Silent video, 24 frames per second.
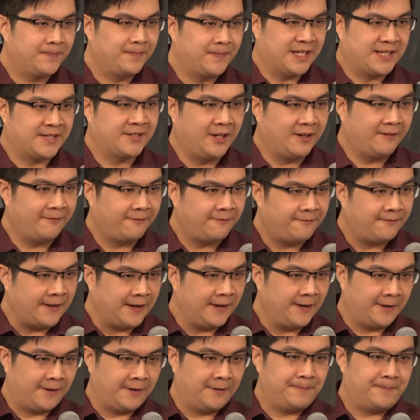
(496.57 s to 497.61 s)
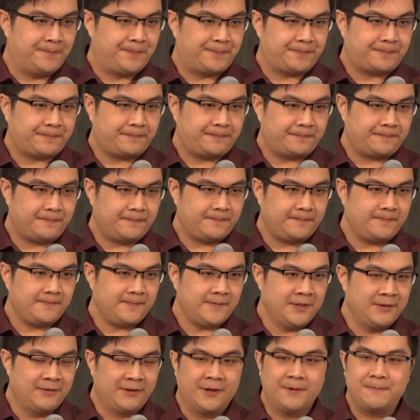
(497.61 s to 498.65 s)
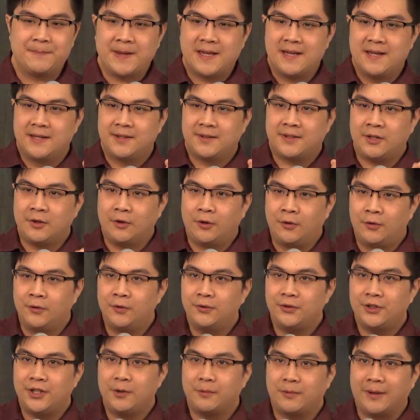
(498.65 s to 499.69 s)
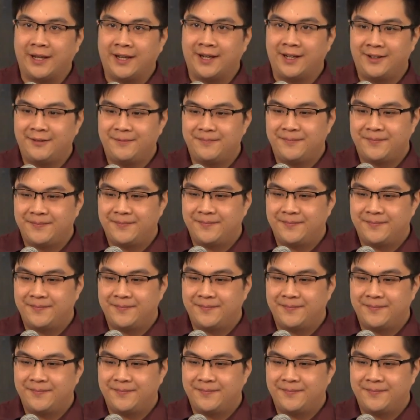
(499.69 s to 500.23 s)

That's not fair. You know? The only way